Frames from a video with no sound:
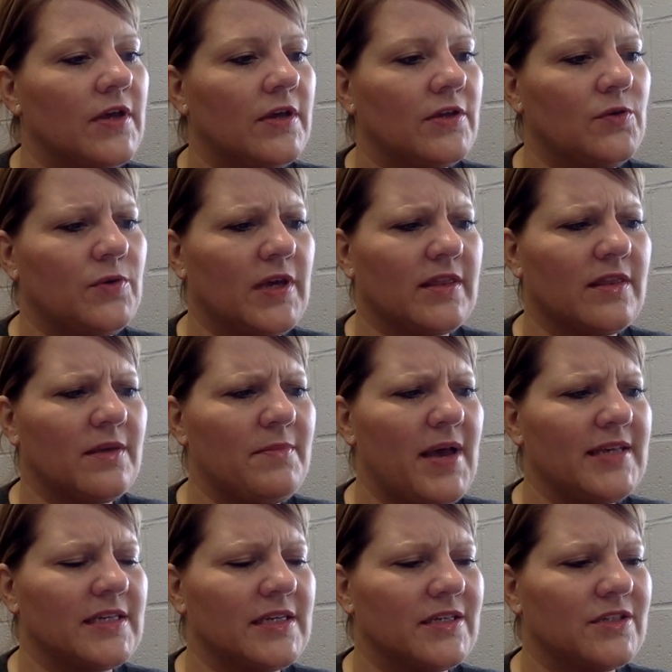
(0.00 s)
You get the
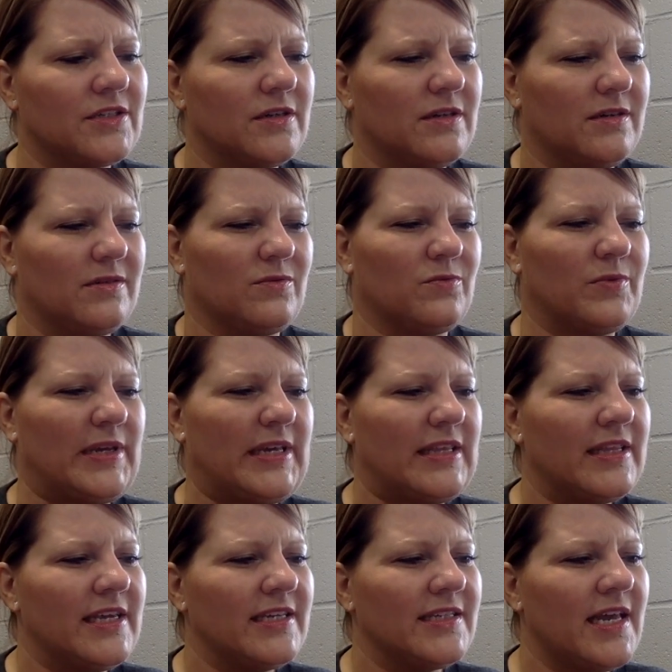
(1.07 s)
message.
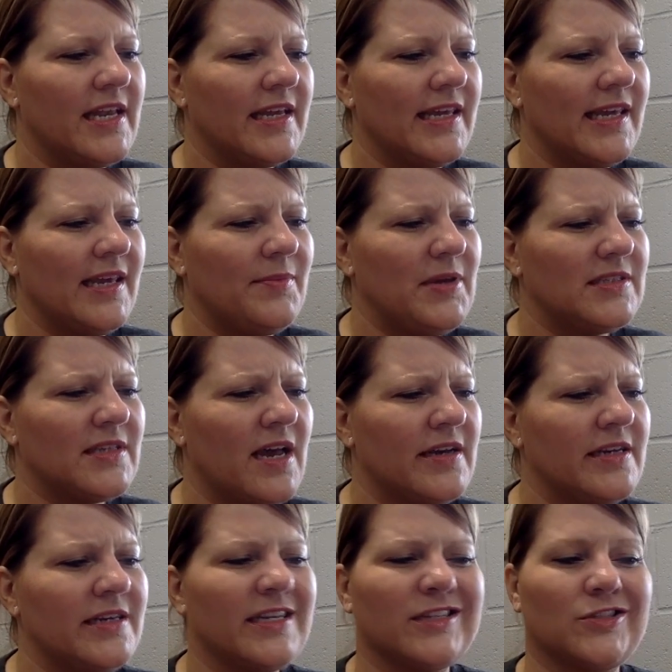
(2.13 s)
Really? Said Akimi,
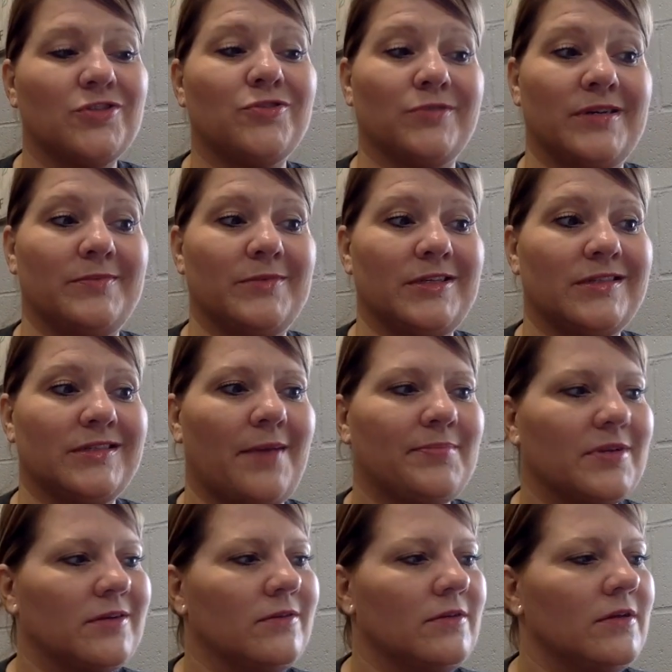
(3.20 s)
sounding extremely
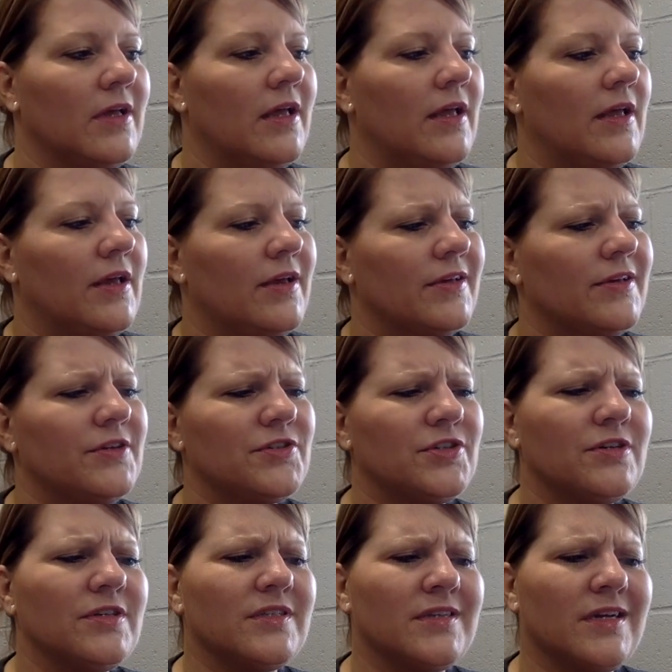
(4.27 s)
skeptical. You're
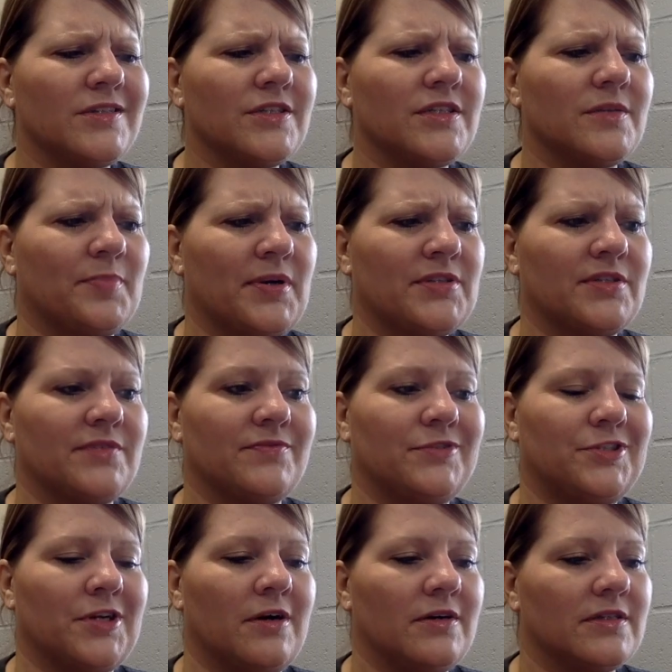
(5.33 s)
sure it's not just a bunch of
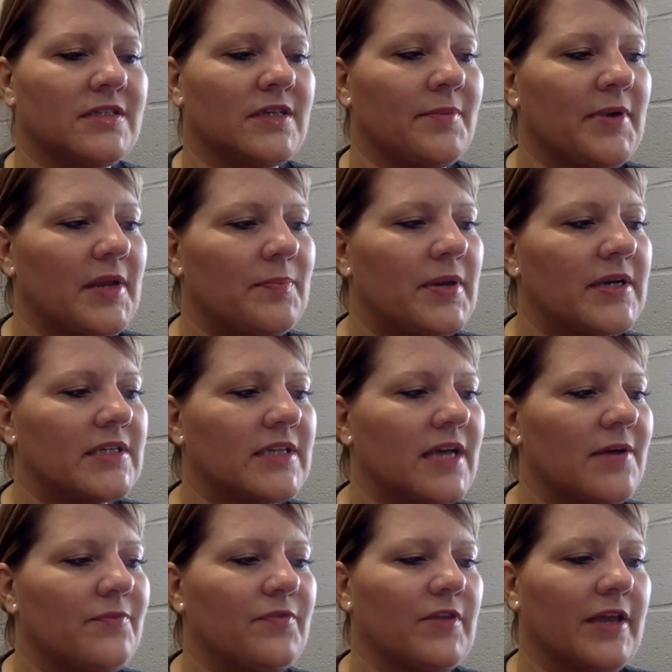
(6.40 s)
junk somebody picked
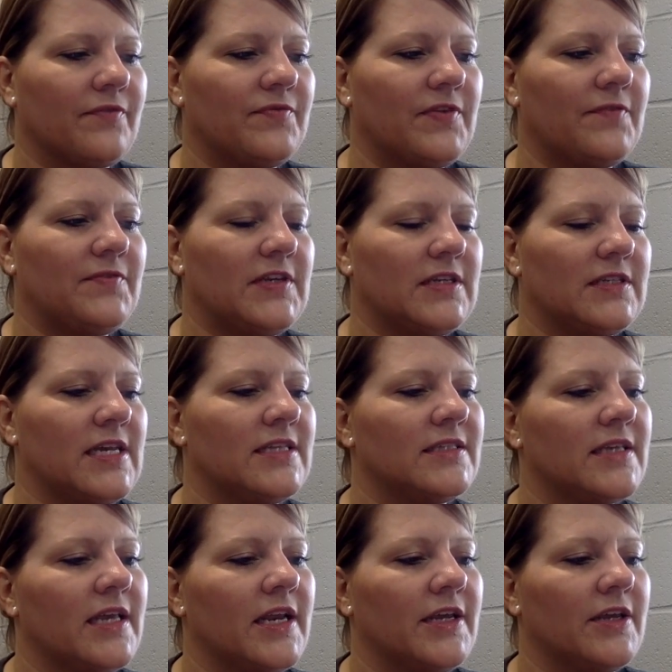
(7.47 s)
up for like 50 cents
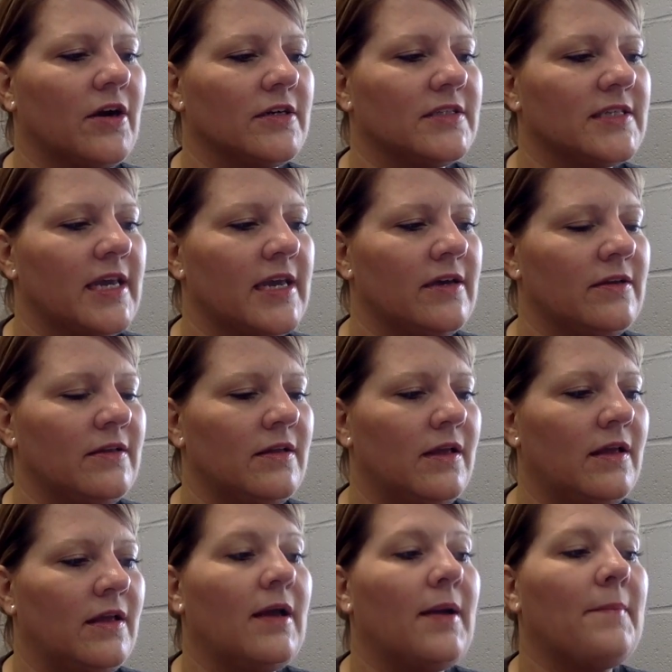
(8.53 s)
at a yard sale?
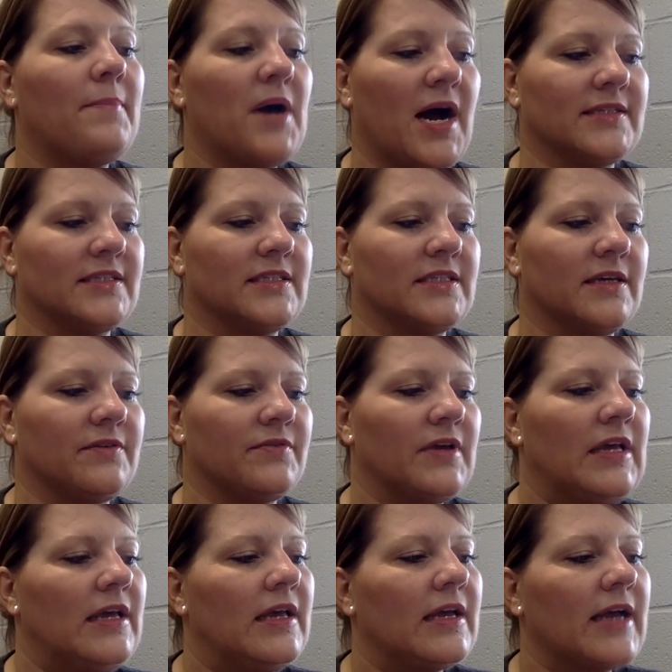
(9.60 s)
Positive.
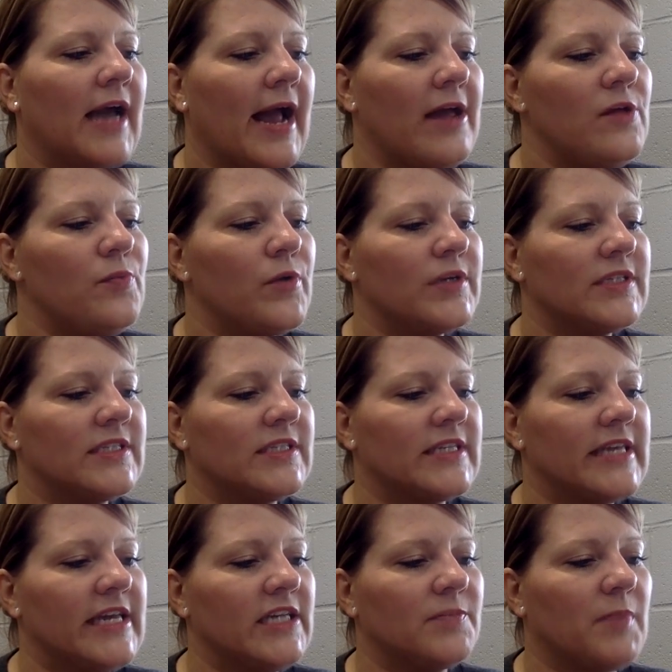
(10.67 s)
Kyle pointed to
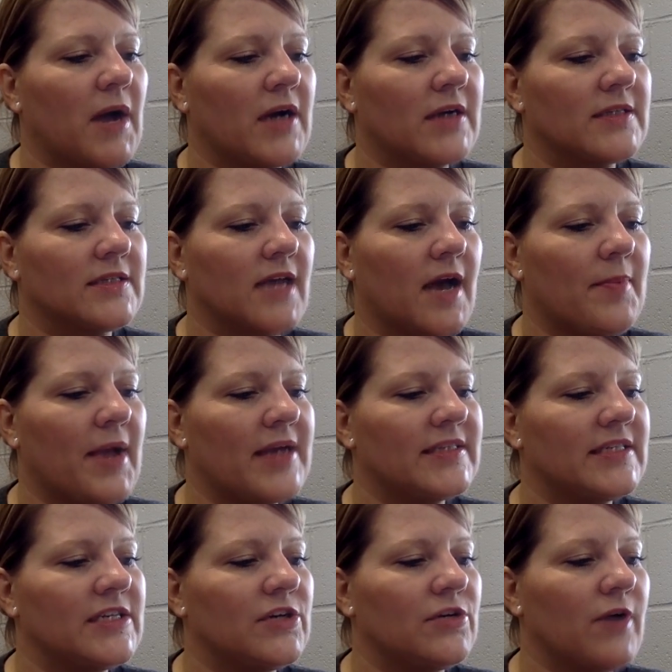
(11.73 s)
each box top as
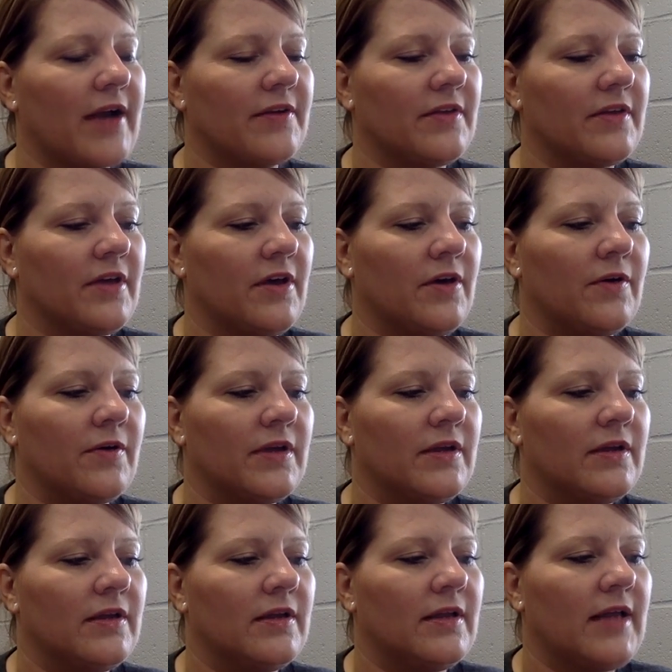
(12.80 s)
he cracked the code.
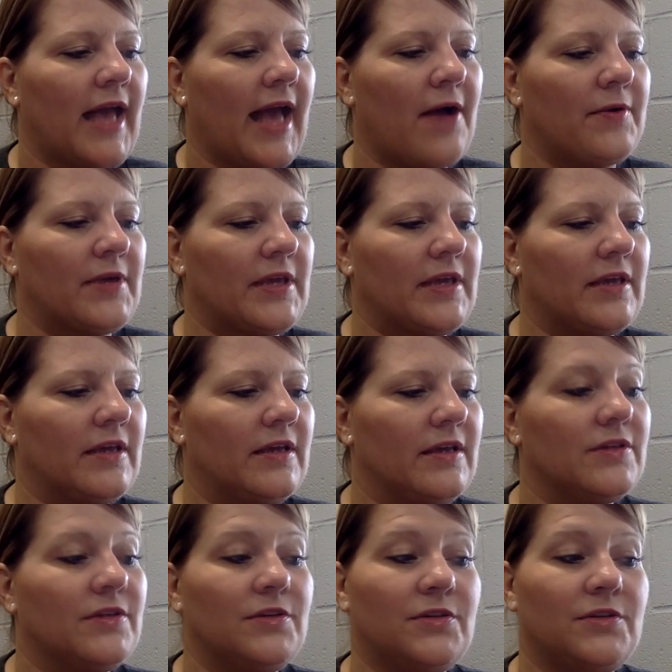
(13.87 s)
Howdy.
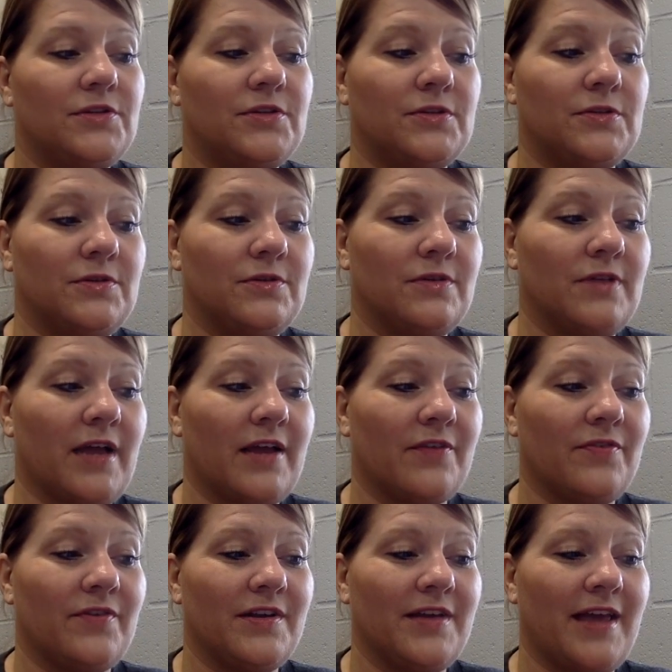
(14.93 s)
Do you like
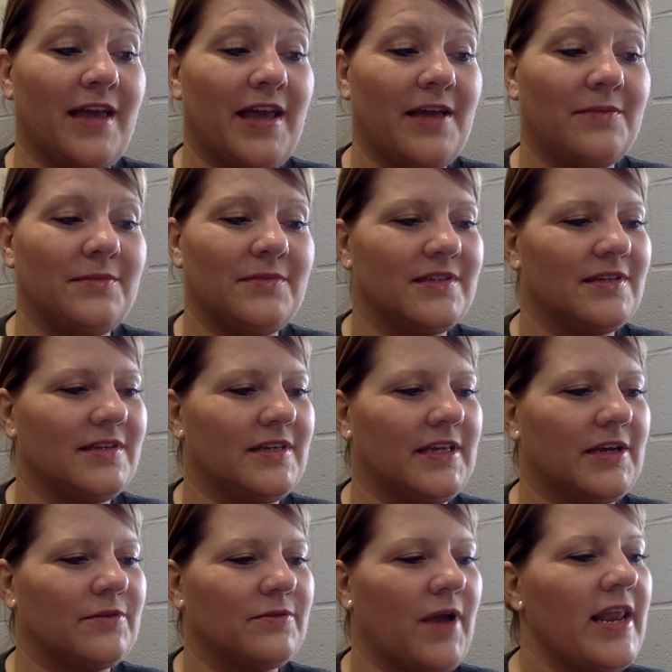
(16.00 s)
fun games?
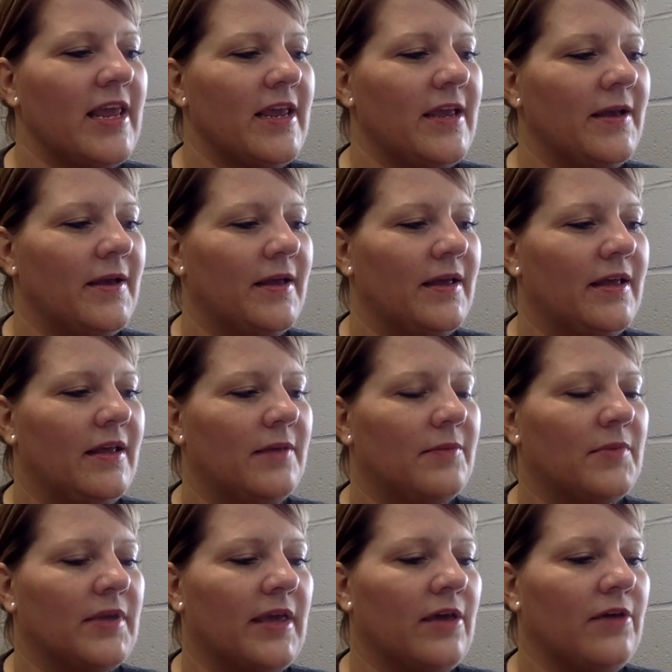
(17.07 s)
Get ready.
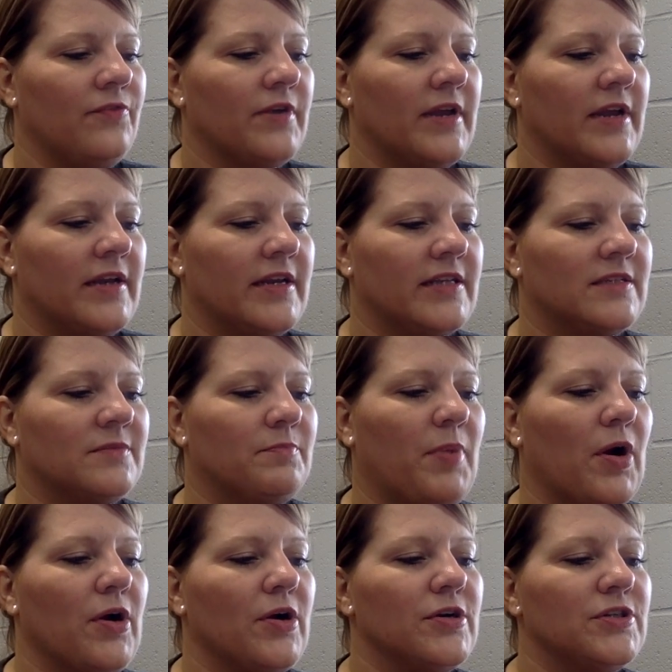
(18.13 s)
Miguel Fernandez
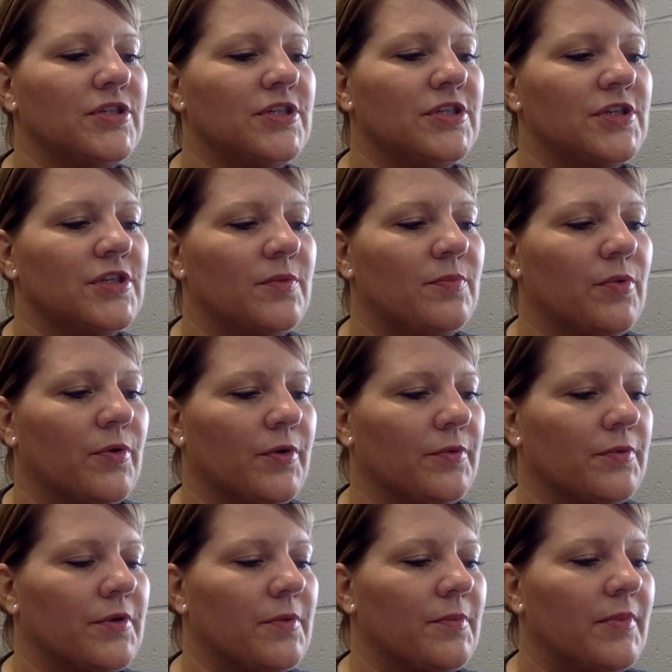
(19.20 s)
barged into the
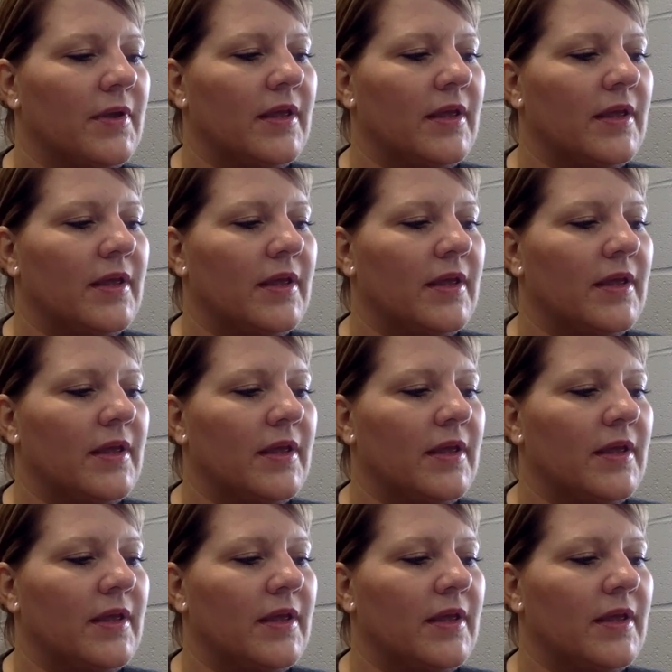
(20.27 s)
boardroom.